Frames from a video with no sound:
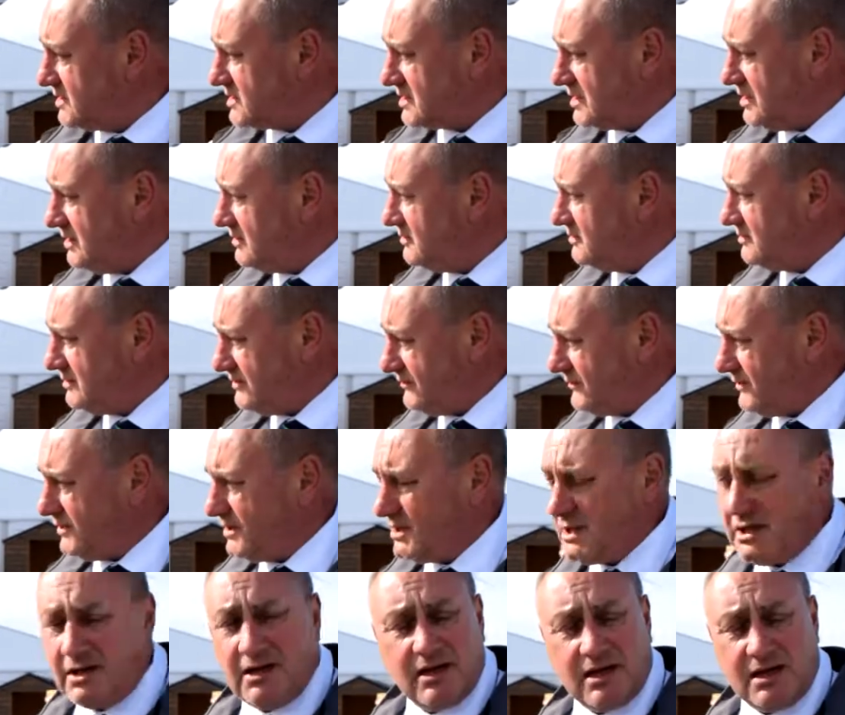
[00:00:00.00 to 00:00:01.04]
so if you're
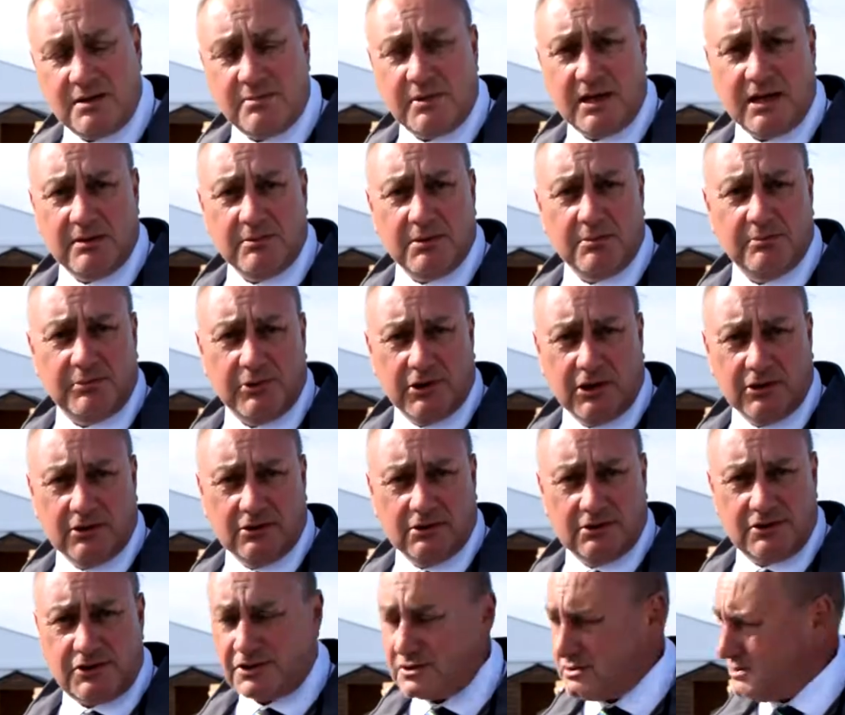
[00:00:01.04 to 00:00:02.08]
needing any Bateman
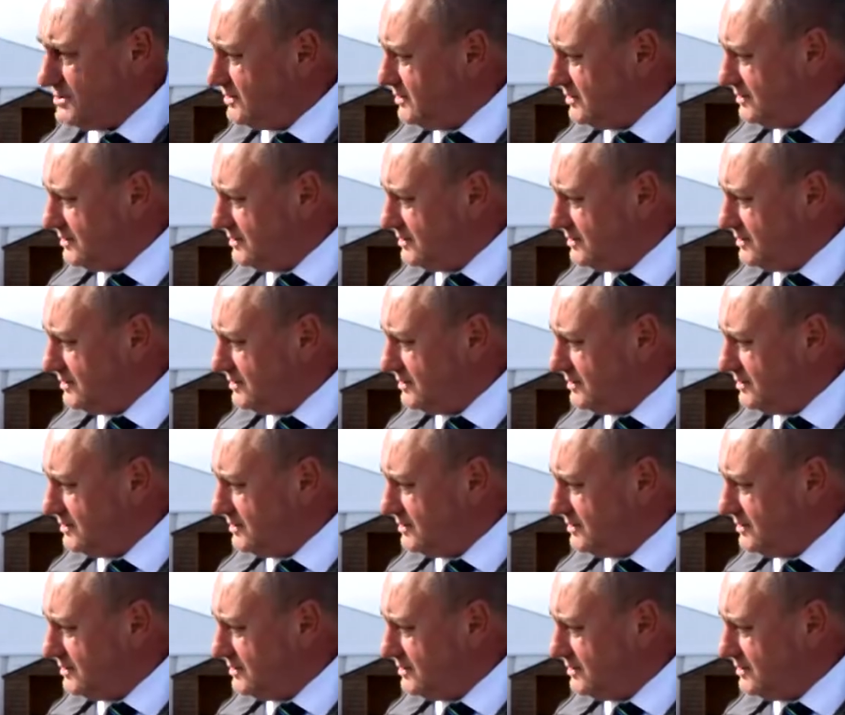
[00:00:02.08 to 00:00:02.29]
products,